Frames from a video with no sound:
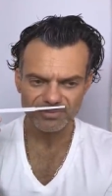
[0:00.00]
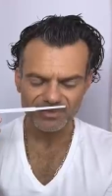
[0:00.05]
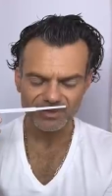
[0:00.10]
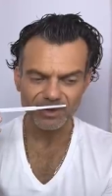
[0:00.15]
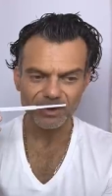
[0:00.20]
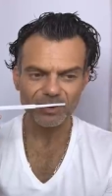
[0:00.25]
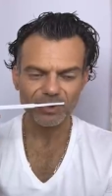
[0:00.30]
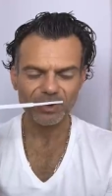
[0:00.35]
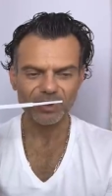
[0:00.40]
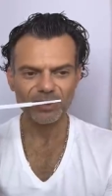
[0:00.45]

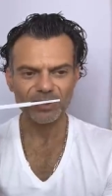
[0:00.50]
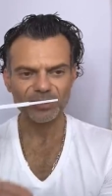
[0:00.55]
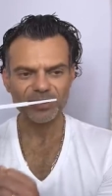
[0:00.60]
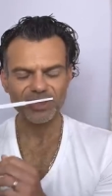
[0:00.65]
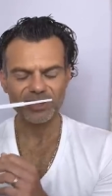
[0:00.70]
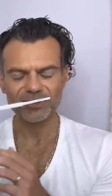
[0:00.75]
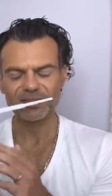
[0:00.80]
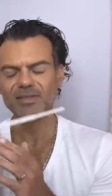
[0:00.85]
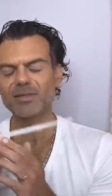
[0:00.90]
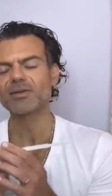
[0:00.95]
Oh,
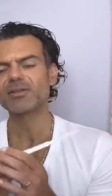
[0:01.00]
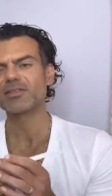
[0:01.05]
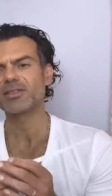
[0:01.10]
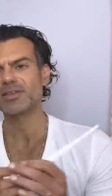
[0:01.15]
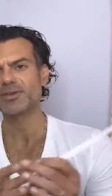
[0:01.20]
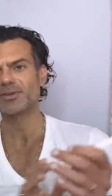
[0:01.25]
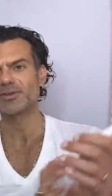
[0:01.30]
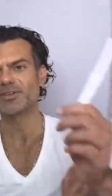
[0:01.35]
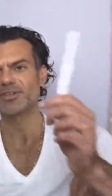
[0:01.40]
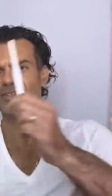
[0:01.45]
okay. Oh,
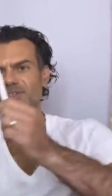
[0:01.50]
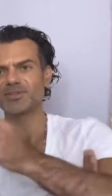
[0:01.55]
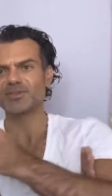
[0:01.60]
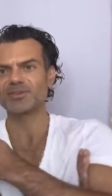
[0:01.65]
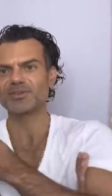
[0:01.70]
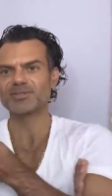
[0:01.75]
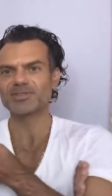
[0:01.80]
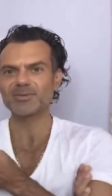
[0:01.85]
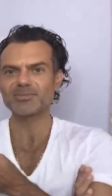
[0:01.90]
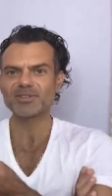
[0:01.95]
thank goodness. You
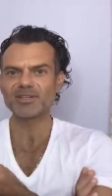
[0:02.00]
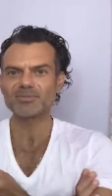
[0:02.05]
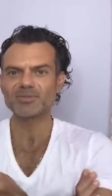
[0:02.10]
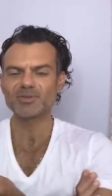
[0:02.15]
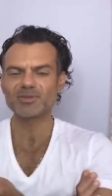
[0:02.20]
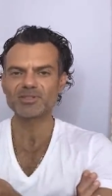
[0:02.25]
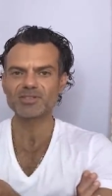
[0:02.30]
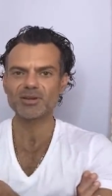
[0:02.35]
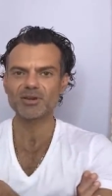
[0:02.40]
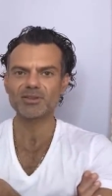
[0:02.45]
know, sometimes
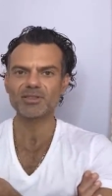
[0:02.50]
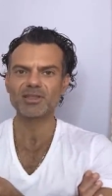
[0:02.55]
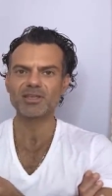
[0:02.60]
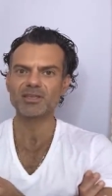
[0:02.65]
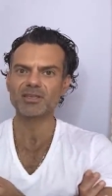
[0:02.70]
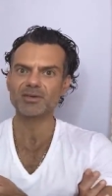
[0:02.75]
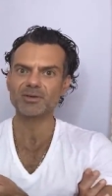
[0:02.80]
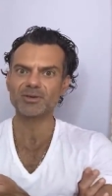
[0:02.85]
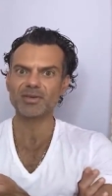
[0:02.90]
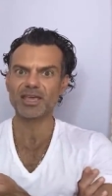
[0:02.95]
you start
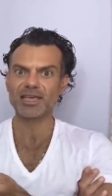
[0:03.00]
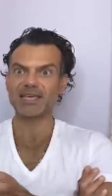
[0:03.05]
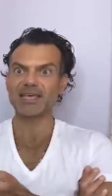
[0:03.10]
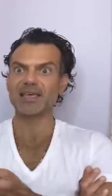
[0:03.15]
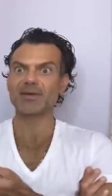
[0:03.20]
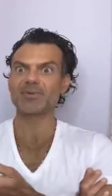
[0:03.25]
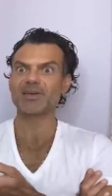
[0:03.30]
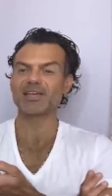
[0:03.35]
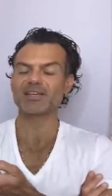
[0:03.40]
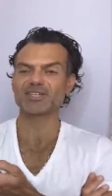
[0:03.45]
thinking, okay,
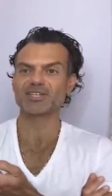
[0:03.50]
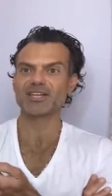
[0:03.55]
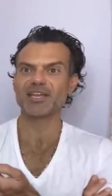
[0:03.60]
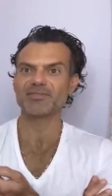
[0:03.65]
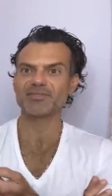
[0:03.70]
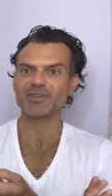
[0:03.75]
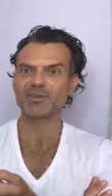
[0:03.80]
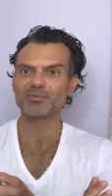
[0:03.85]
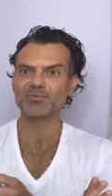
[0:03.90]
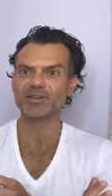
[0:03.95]
am I actually
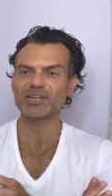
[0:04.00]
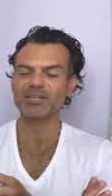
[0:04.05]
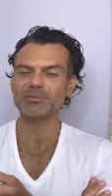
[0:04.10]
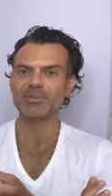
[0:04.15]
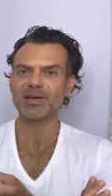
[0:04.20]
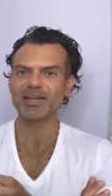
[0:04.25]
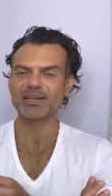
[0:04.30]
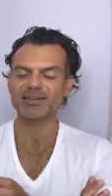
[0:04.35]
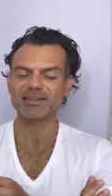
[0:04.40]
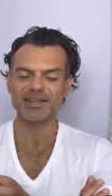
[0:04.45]
having a really
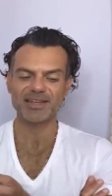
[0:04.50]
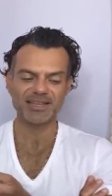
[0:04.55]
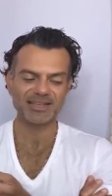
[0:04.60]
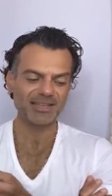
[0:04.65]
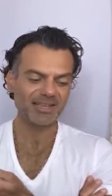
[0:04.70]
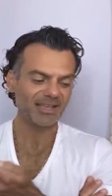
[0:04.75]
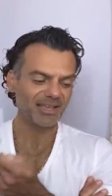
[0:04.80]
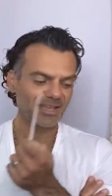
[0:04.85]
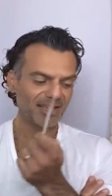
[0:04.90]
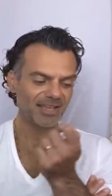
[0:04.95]
bad day